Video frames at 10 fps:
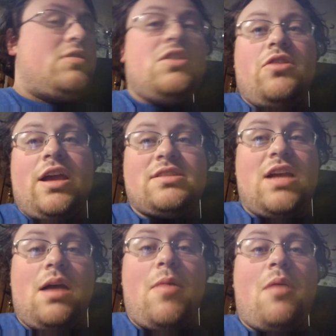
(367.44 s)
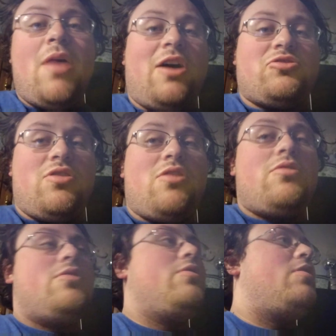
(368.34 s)
Till next time, I'm Outro.
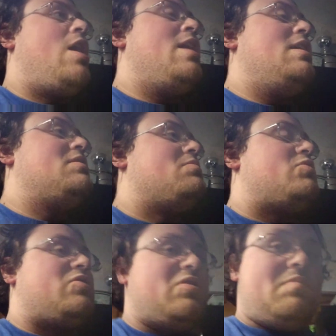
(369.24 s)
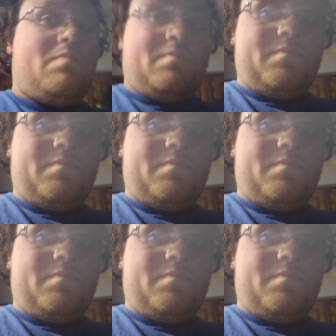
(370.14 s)
I need some sleep.